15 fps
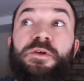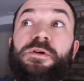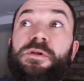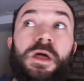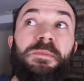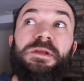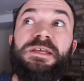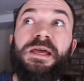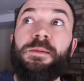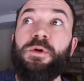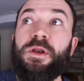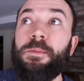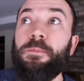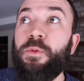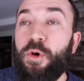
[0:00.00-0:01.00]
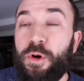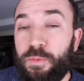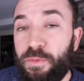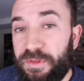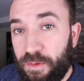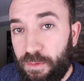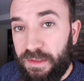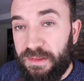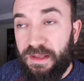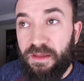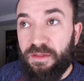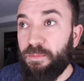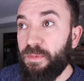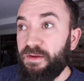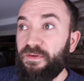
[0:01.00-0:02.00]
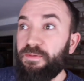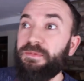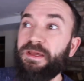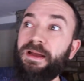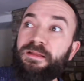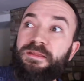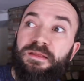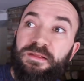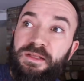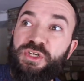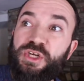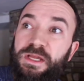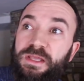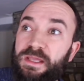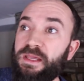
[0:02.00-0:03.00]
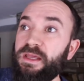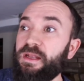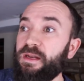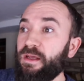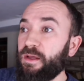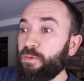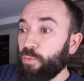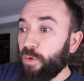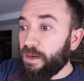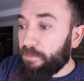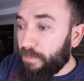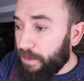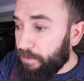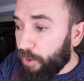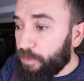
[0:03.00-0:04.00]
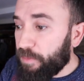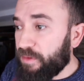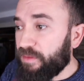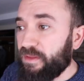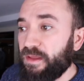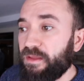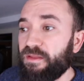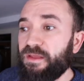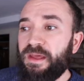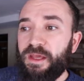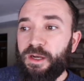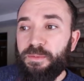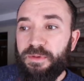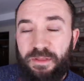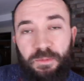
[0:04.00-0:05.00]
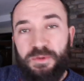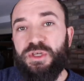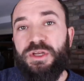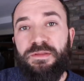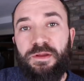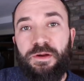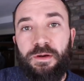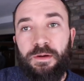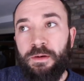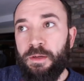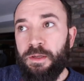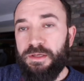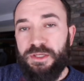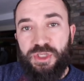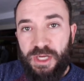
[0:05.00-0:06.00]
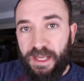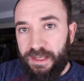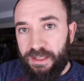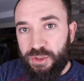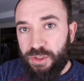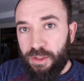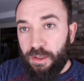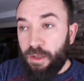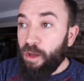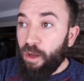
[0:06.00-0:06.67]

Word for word: there will come a time when I'm bored with doing this, but if I'm constantly checking in on what my purpose is, it'll be so much easier to change.